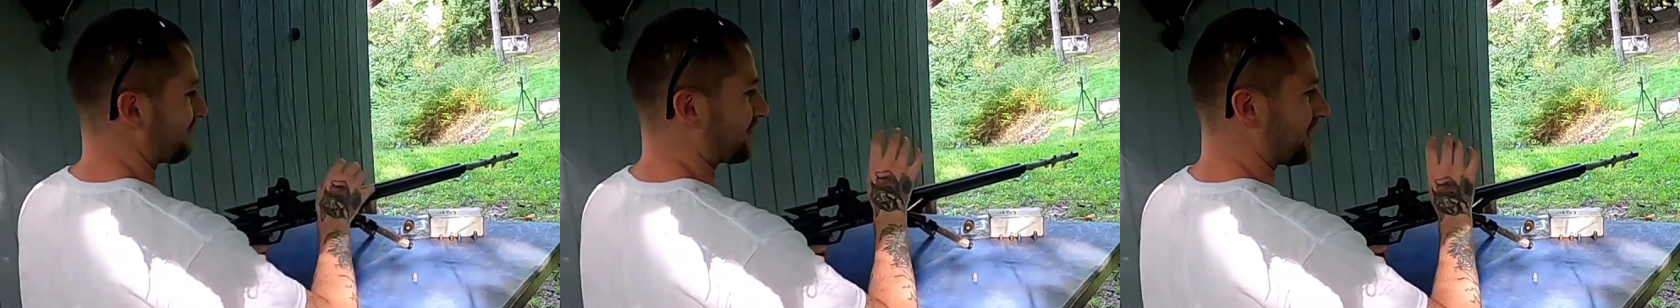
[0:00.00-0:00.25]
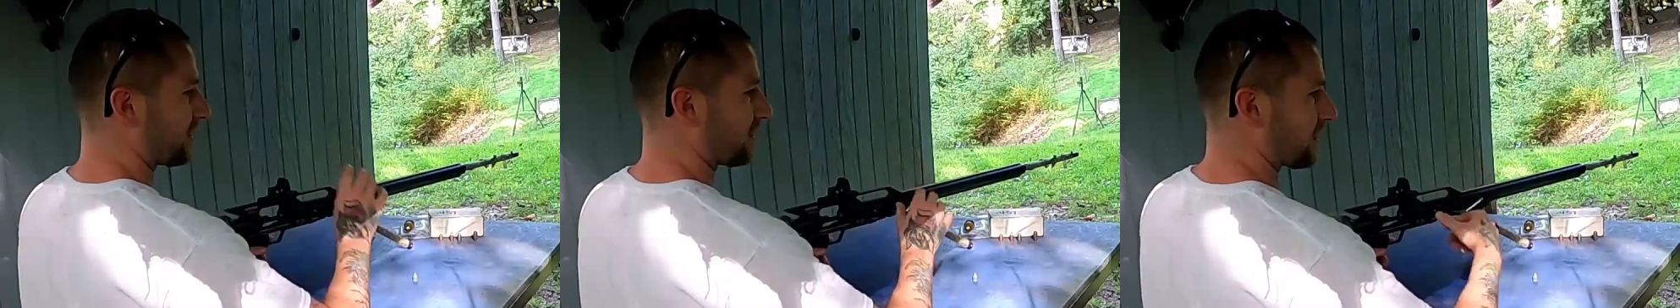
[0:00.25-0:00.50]

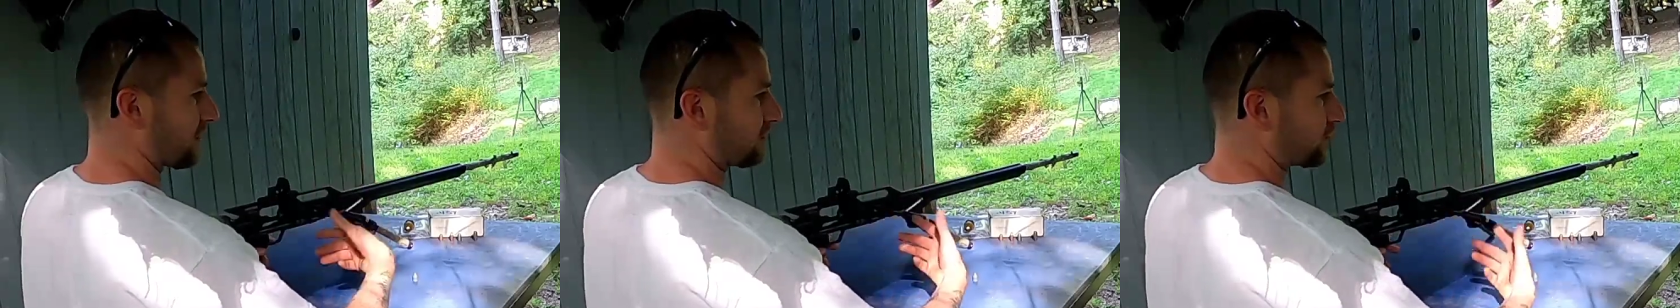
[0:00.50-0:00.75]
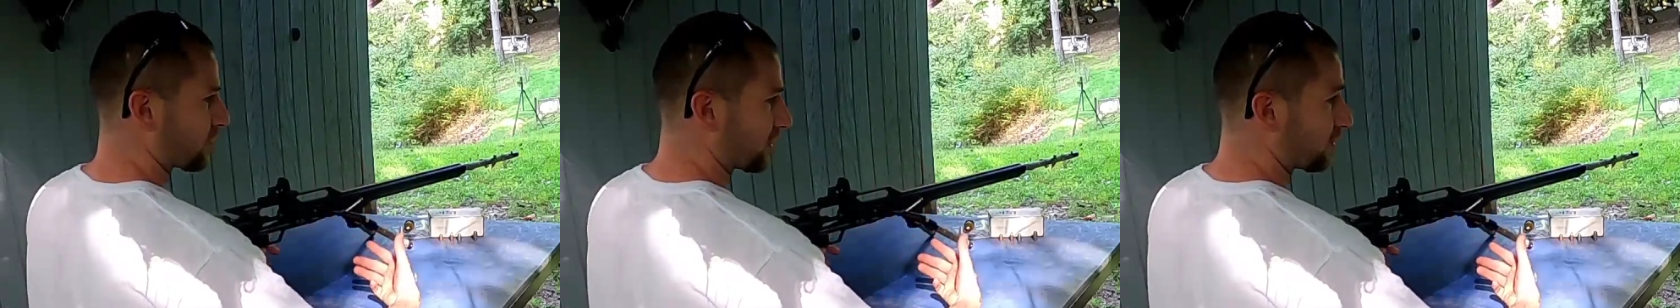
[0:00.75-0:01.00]
i've done a lot
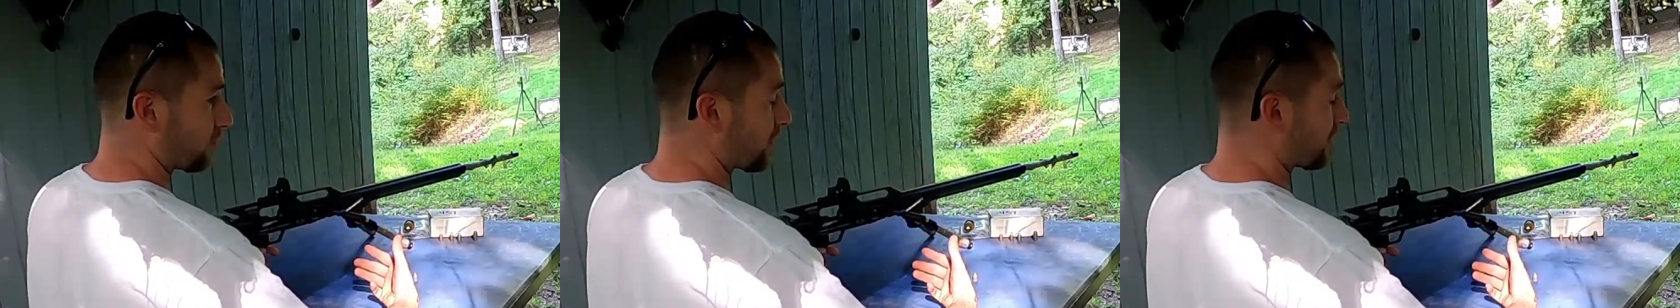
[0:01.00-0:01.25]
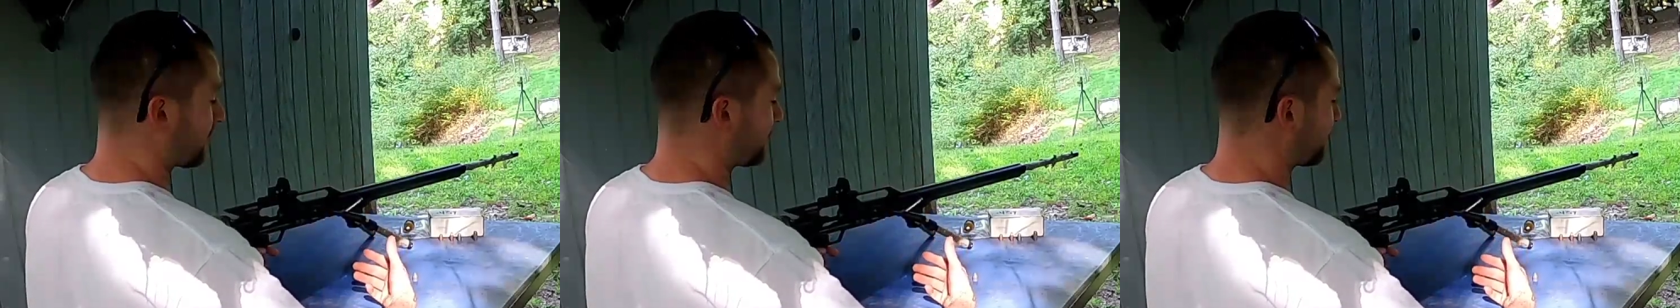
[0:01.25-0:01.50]
of trigger
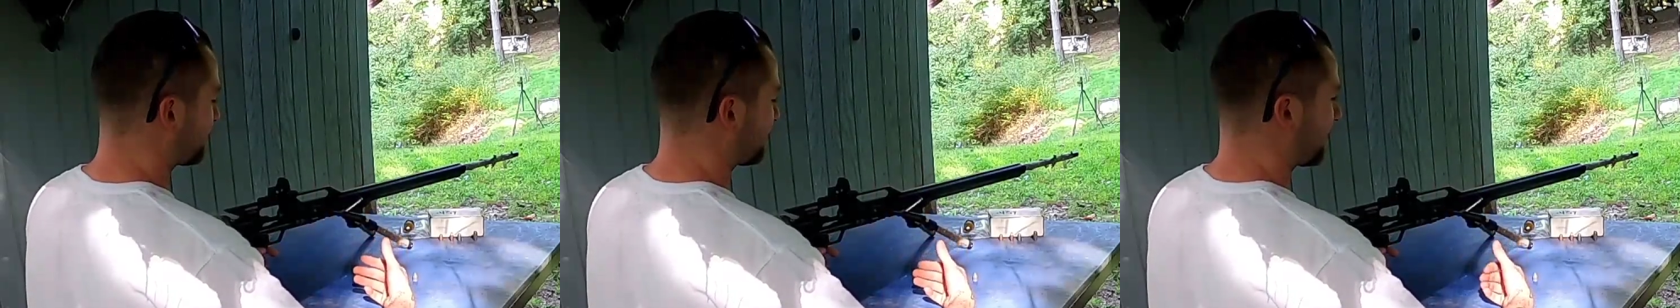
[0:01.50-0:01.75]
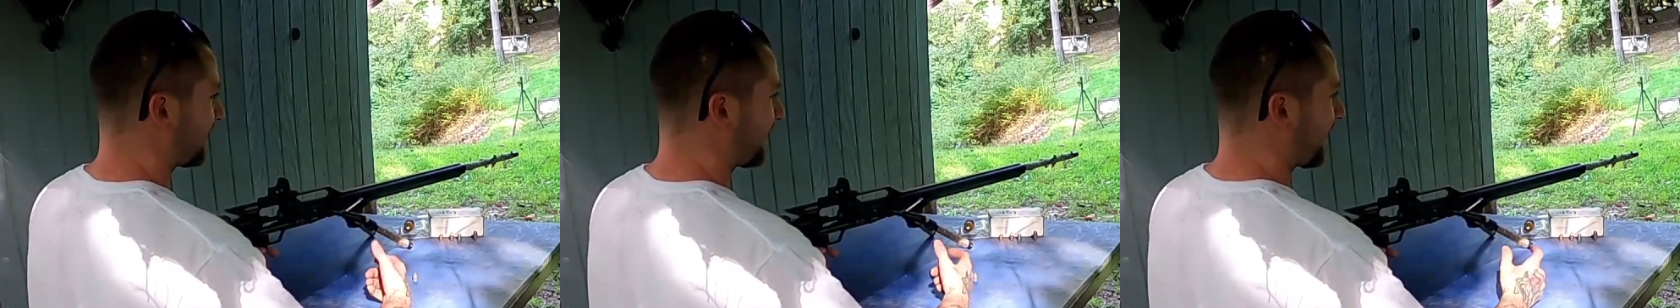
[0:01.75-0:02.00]
work on
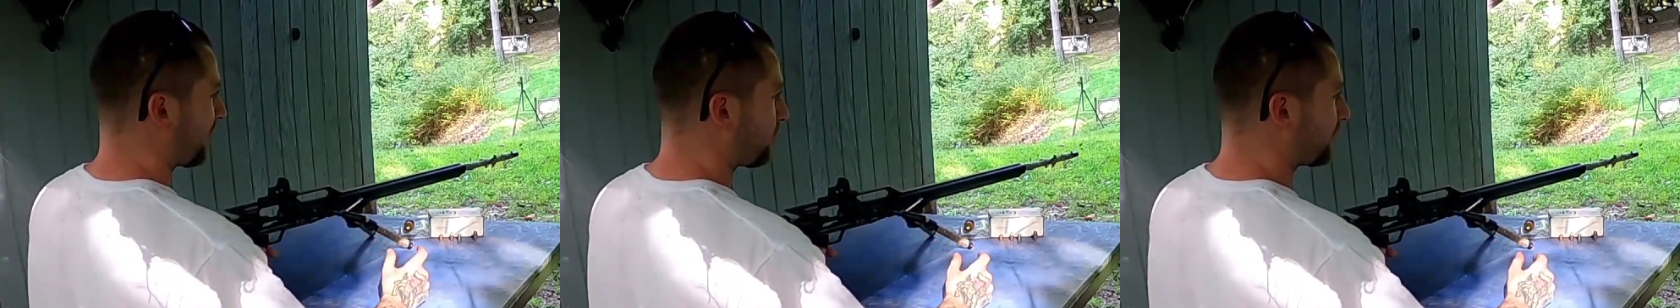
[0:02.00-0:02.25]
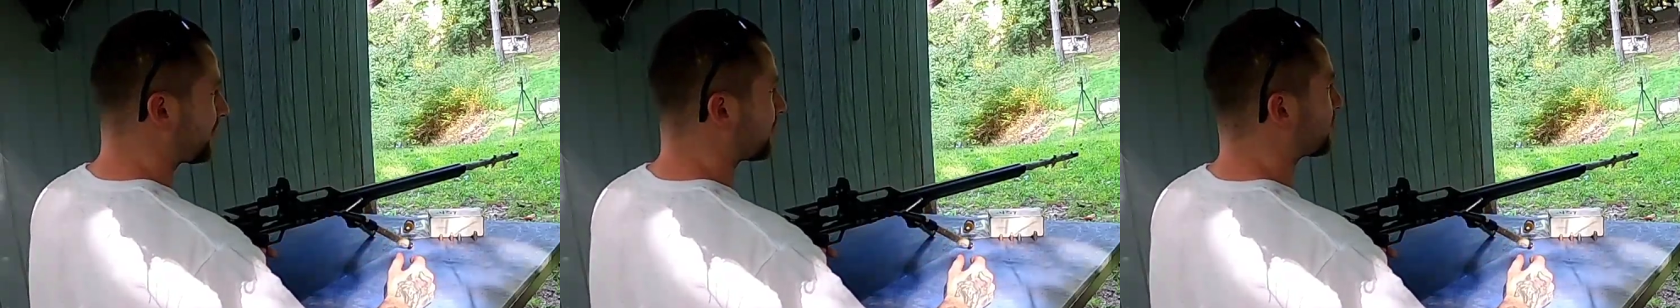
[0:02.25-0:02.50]
this i
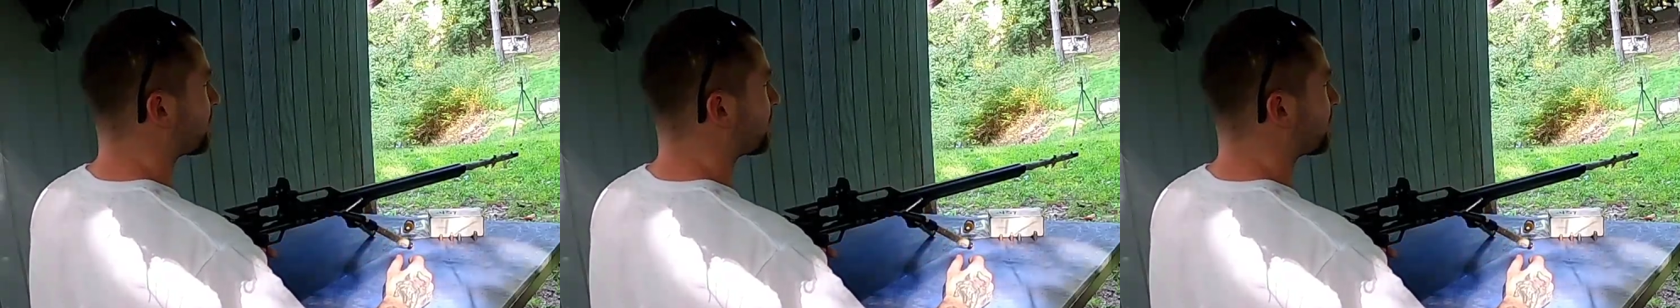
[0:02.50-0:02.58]
wanted the